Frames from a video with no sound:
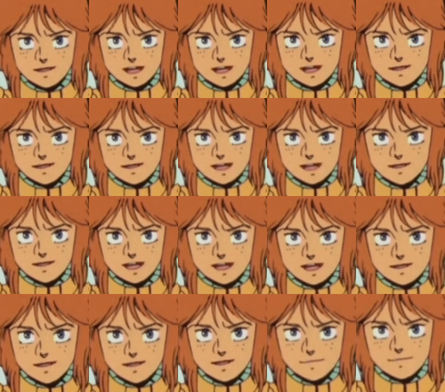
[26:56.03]
it does
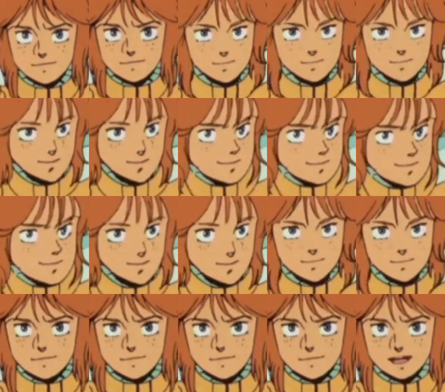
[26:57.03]
kind of feel
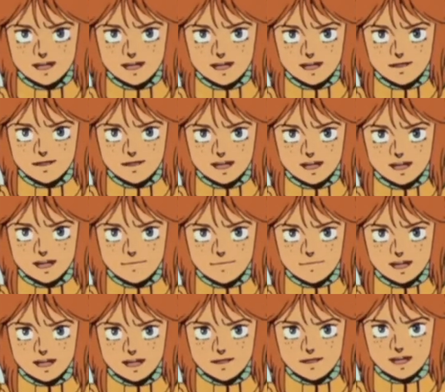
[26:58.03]
like we missed a
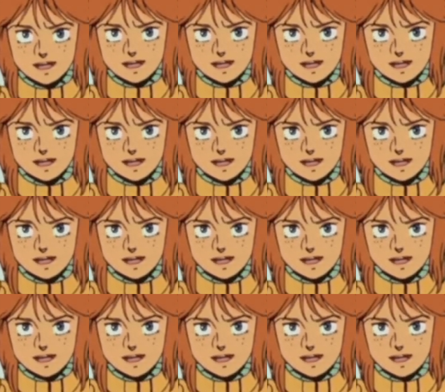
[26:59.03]
very